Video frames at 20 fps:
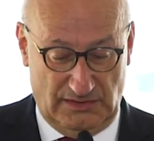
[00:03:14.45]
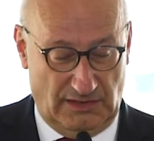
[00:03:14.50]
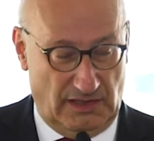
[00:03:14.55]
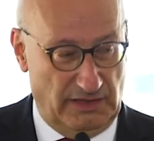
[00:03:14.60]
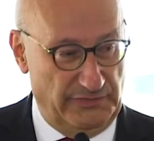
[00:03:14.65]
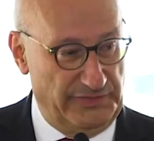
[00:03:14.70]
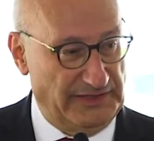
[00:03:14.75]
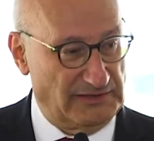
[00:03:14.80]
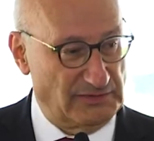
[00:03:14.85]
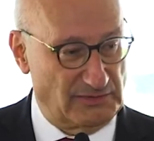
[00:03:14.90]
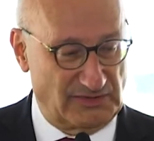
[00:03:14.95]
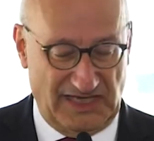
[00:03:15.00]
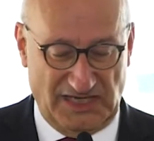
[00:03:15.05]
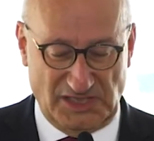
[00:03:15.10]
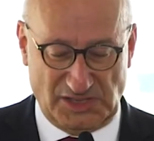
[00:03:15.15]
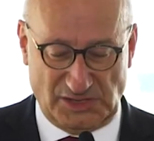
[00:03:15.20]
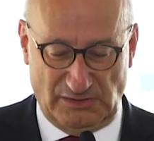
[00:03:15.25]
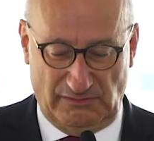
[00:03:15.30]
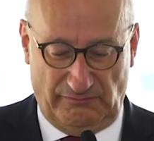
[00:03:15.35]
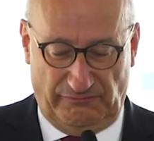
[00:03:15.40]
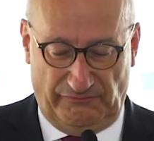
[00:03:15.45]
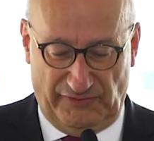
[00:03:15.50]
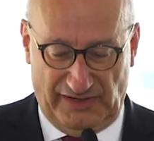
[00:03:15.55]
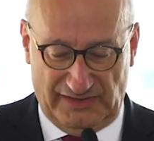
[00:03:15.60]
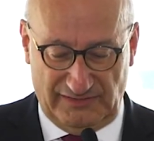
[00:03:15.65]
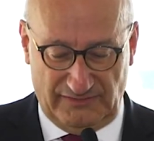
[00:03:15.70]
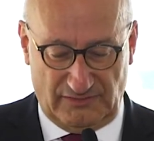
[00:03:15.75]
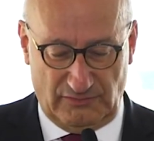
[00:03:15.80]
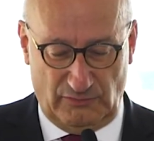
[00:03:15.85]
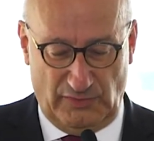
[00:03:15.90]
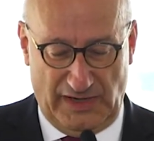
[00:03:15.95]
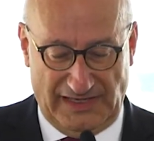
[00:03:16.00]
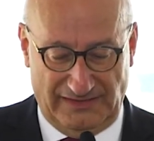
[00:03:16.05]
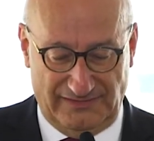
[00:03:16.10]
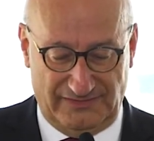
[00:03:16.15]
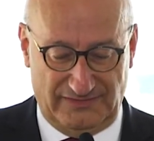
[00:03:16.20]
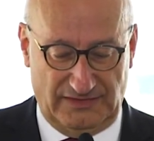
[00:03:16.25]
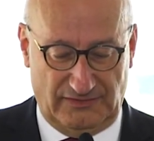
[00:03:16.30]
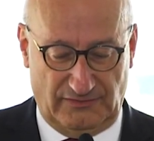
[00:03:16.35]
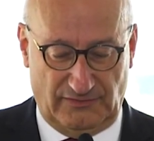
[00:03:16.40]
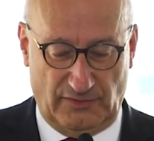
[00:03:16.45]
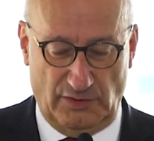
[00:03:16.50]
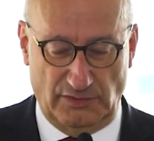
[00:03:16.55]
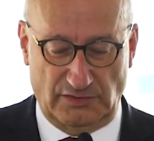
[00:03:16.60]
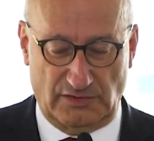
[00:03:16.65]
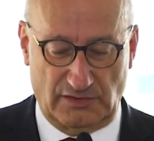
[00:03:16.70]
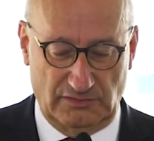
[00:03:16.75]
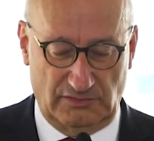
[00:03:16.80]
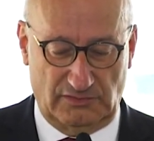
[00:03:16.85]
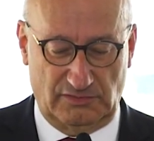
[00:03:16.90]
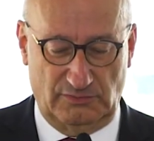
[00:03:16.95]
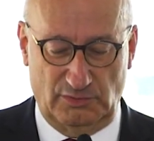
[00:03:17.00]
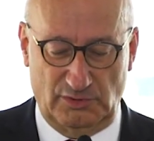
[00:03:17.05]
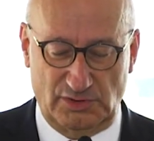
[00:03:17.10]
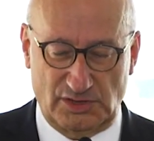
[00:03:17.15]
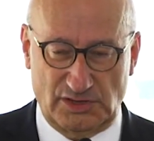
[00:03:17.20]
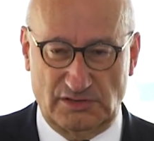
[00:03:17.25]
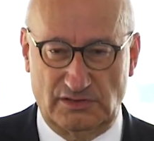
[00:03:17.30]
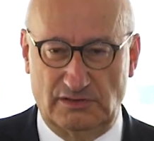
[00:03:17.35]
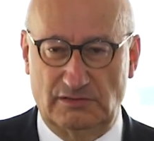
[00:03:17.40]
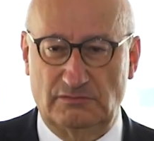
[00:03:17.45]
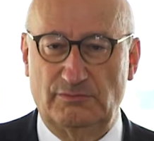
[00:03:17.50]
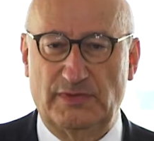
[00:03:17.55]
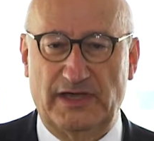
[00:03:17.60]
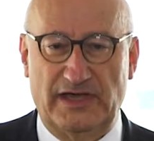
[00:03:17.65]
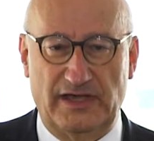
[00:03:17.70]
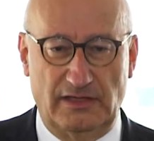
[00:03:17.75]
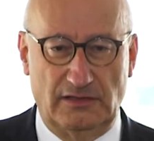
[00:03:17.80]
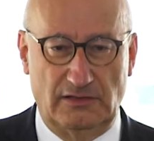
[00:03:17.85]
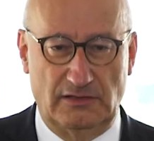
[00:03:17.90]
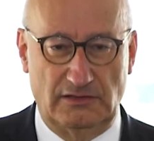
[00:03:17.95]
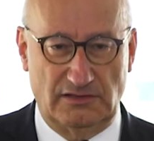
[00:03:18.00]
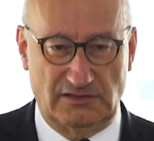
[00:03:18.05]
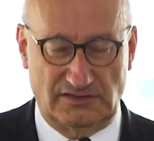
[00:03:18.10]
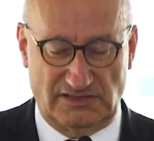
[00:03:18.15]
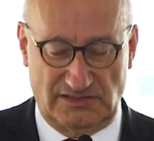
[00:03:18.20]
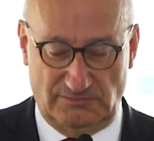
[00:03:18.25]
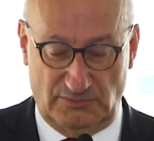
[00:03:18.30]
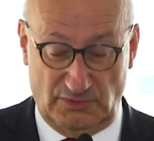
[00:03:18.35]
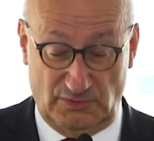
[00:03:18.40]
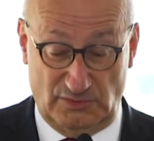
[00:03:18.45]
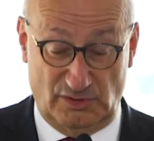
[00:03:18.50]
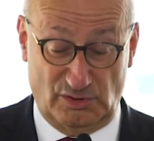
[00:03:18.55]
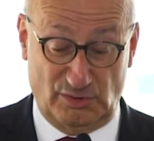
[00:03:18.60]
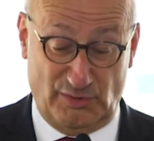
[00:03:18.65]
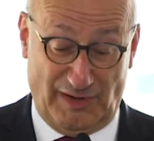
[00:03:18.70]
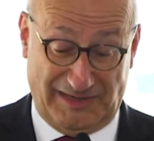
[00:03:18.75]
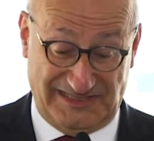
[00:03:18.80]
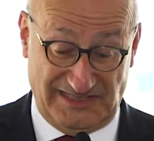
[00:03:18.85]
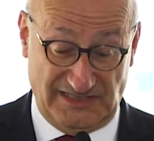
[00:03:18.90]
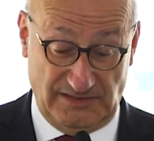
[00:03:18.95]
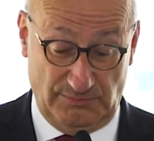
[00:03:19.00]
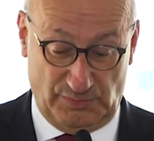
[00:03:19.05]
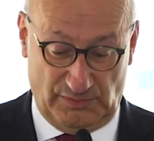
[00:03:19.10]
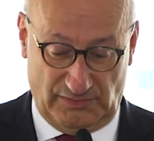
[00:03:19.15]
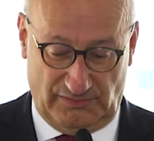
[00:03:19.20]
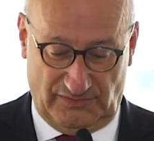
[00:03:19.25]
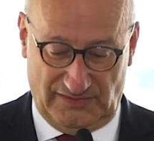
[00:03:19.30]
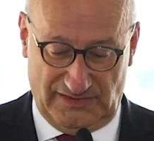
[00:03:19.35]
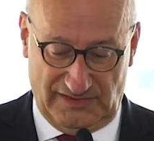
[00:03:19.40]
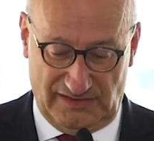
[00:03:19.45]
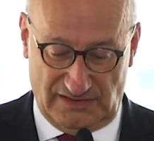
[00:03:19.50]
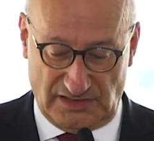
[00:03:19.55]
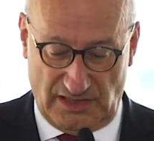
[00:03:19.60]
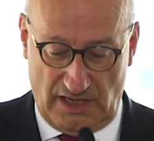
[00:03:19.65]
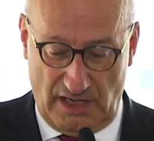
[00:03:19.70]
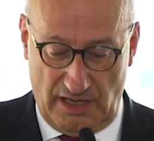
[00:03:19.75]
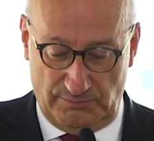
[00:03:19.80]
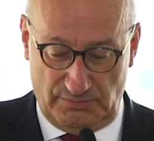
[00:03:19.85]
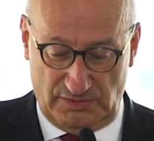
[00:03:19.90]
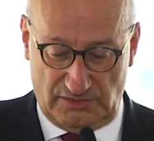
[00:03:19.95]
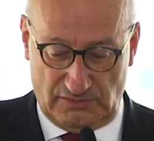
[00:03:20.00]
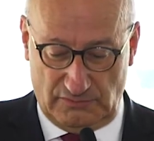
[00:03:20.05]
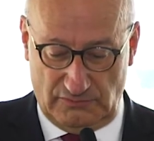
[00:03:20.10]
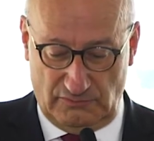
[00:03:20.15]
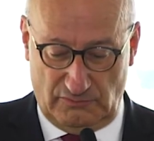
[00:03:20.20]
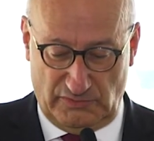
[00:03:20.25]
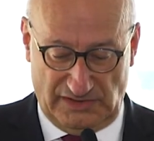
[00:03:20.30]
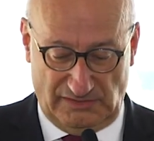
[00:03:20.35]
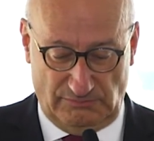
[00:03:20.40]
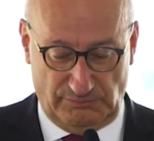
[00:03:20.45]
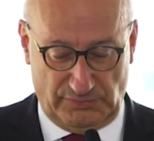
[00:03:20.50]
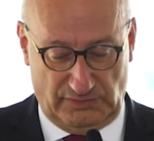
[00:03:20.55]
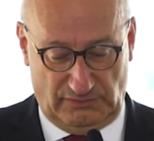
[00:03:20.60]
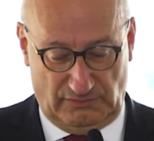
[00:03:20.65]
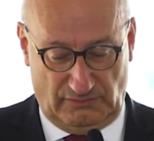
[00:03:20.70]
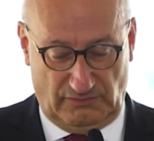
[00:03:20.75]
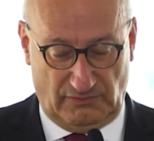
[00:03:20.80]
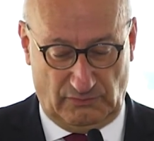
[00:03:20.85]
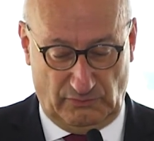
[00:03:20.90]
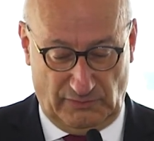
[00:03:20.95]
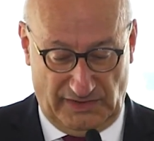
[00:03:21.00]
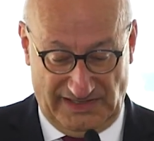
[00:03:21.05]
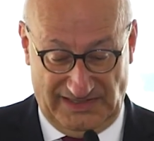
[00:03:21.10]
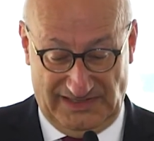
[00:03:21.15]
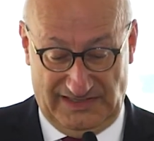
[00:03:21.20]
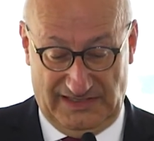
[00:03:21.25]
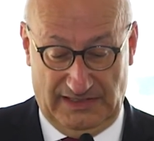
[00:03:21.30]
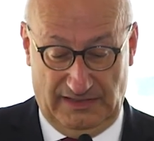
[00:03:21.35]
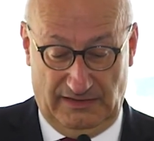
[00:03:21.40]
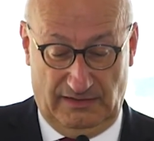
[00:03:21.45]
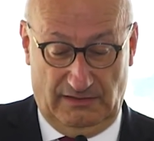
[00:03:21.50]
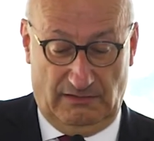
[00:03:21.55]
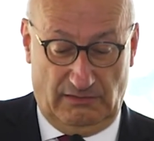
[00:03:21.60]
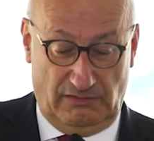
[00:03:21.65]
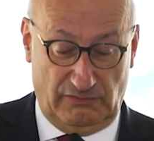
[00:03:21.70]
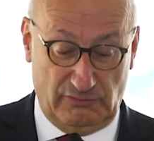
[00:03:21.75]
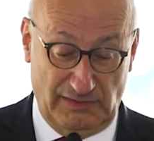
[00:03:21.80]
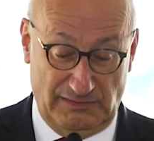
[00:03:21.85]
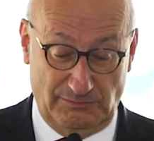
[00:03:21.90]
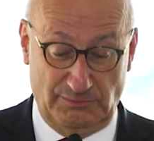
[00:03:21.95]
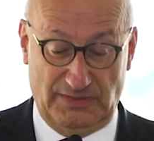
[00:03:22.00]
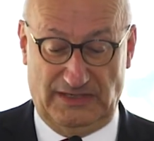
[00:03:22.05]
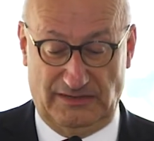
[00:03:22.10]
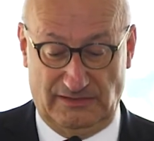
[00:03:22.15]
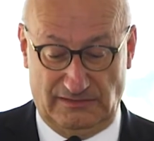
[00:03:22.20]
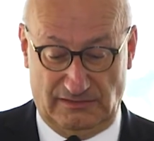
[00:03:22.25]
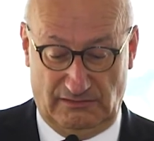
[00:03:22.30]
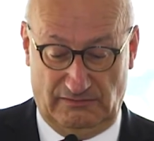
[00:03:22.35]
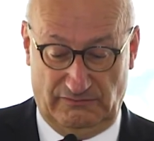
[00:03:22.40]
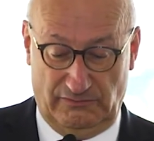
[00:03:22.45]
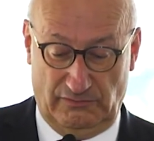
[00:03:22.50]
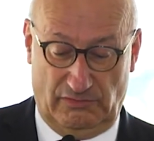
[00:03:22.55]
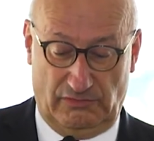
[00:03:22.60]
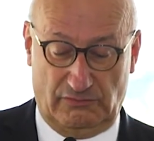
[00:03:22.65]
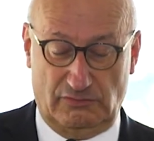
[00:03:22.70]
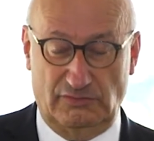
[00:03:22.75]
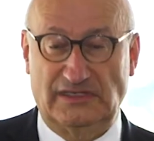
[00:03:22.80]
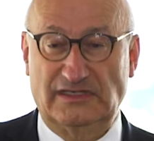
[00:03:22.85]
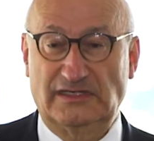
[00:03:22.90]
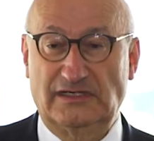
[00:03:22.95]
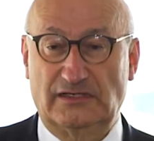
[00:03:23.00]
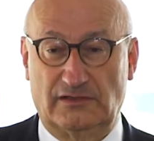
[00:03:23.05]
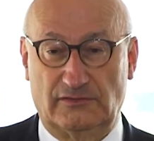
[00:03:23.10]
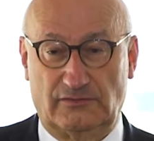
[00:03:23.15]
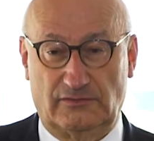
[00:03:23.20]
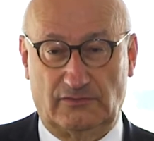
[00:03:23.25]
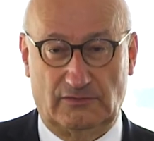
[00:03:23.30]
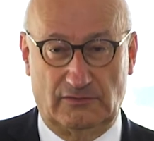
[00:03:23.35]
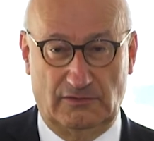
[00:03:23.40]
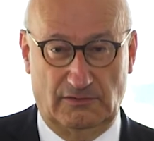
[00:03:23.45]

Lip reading: On that occasion, France raised its own contribution by a notable 20%, up to $1.3 billion over 3 years.